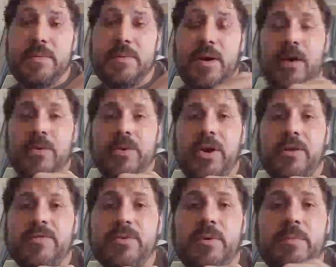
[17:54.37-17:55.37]
hold
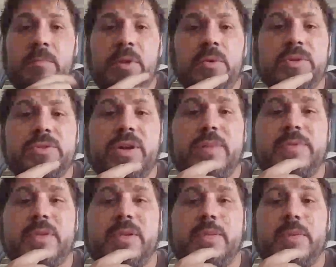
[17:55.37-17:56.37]
off to what my blower straps
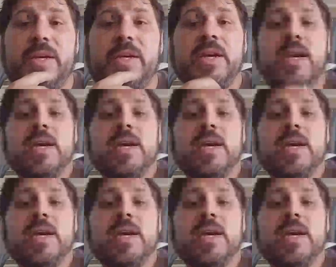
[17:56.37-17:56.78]
are gonna be.